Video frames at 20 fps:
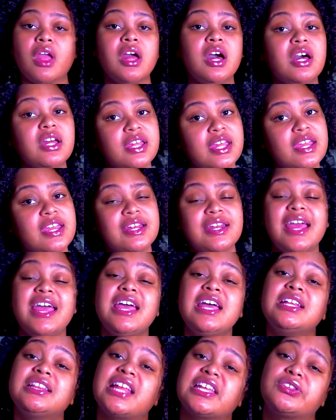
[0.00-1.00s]
Again,
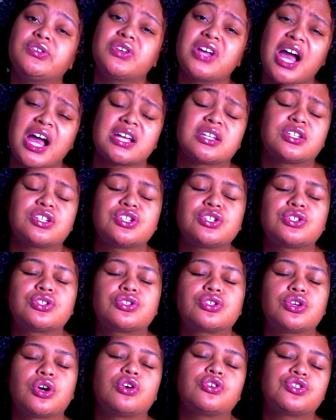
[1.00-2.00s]
thank you guys
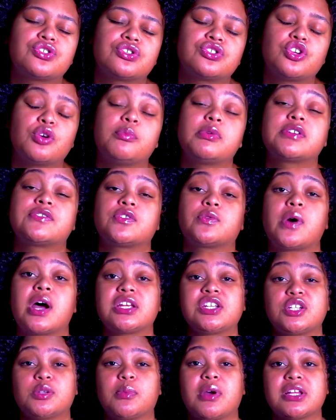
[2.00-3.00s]
so much for
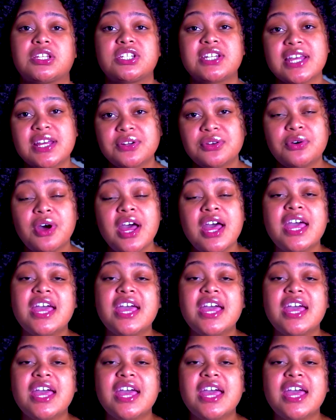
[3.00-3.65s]
watching my channel,